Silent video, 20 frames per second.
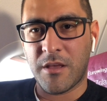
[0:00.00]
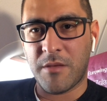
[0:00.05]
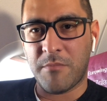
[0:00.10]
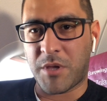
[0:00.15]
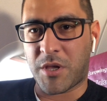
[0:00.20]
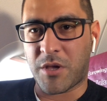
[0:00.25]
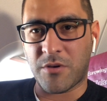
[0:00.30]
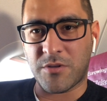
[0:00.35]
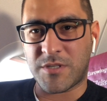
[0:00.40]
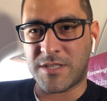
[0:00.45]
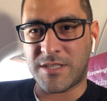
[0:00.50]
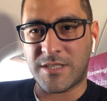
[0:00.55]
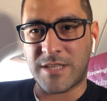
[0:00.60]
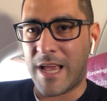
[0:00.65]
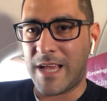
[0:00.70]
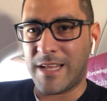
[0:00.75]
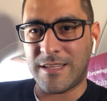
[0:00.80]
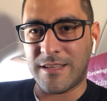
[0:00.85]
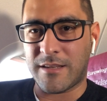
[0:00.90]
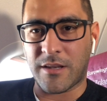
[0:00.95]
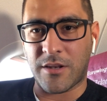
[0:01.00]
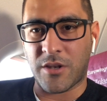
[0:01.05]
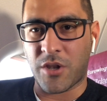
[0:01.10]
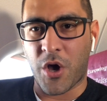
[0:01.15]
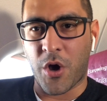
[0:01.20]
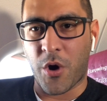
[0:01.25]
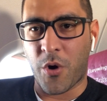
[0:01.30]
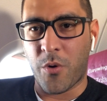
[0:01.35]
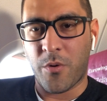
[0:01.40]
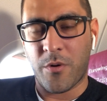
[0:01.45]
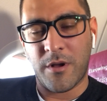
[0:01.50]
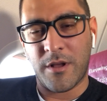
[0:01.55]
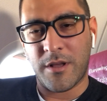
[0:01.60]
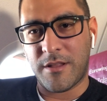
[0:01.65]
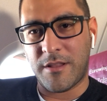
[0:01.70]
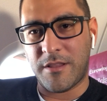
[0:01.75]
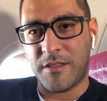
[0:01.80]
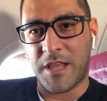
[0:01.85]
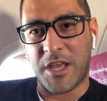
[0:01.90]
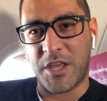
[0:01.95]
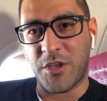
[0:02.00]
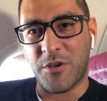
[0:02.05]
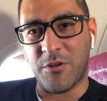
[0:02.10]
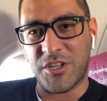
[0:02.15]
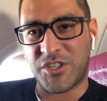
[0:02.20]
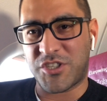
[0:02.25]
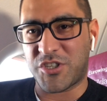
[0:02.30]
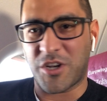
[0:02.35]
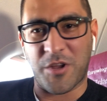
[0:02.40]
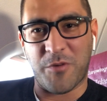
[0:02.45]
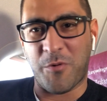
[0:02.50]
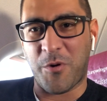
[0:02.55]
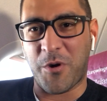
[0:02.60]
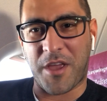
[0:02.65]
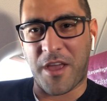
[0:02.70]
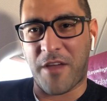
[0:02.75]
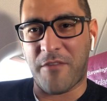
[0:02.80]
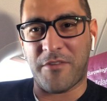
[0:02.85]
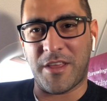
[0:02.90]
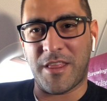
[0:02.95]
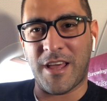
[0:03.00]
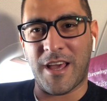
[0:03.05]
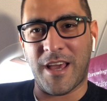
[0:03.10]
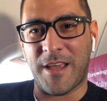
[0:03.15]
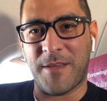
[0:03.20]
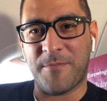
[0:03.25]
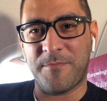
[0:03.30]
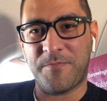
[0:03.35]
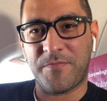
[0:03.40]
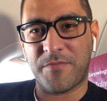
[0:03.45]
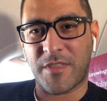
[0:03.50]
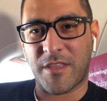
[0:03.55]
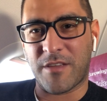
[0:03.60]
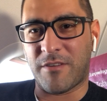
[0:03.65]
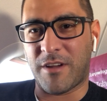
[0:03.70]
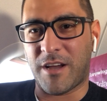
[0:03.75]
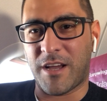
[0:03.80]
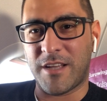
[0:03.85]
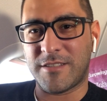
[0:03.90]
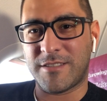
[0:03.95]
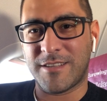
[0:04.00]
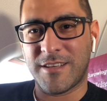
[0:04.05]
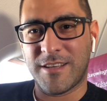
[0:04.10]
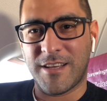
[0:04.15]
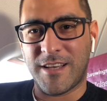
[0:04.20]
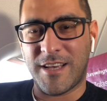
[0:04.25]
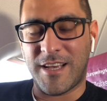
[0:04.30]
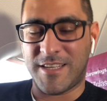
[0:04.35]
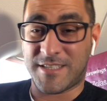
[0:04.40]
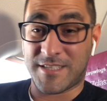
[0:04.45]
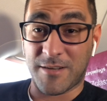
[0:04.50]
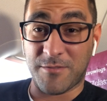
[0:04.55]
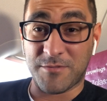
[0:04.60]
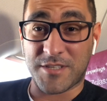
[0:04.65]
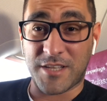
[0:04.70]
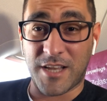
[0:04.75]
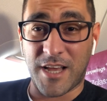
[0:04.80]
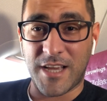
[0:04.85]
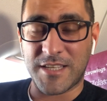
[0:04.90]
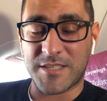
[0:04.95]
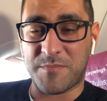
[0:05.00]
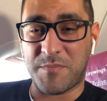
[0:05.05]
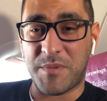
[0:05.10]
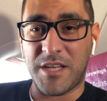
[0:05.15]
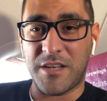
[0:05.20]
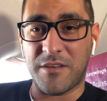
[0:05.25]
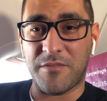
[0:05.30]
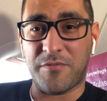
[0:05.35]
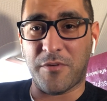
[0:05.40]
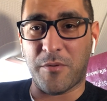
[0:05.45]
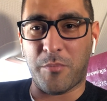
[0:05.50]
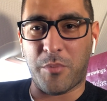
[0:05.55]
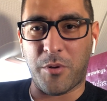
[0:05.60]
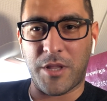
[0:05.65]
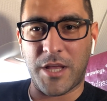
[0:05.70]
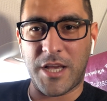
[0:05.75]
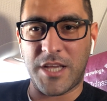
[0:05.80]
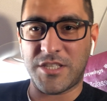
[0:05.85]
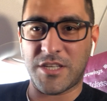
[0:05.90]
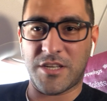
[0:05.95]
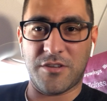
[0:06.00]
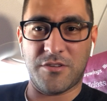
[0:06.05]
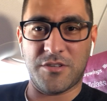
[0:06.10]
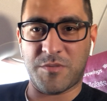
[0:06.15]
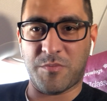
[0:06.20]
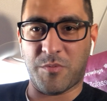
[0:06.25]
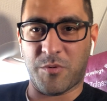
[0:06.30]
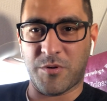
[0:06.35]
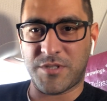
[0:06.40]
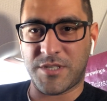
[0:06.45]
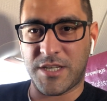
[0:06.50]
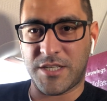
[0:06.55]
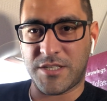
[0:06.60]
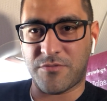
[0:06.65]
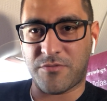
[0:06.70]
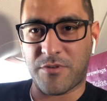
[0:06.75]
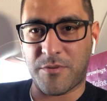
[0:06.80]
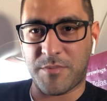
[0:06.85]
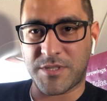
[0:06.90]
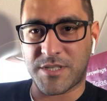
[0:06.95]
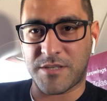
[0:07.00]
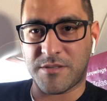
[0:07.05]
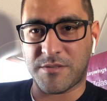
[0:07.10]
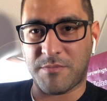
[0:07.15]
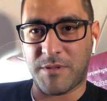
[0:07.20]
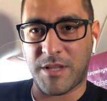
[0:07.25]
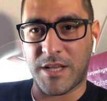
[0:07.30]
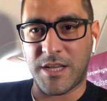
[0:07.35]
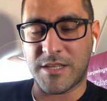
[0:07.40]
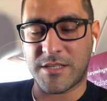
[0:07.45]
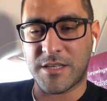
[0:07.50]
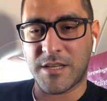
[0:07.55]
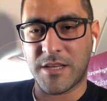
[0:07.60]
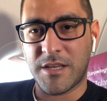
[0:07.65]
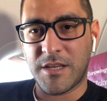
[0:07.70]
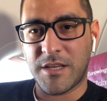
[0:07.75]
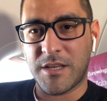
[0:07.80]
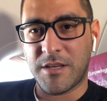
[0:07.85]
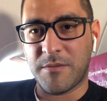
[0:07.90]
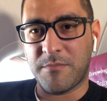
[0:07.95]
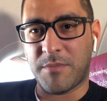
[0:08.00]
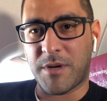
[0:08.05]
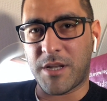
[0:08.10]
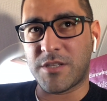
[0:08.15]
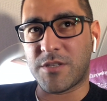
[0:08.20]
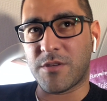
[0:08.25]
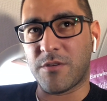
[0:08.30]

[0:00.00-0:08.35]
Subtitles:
because they didn't know that you literally work every day, right? It sounds nice being a football agent or a sports agent who represents players, but it's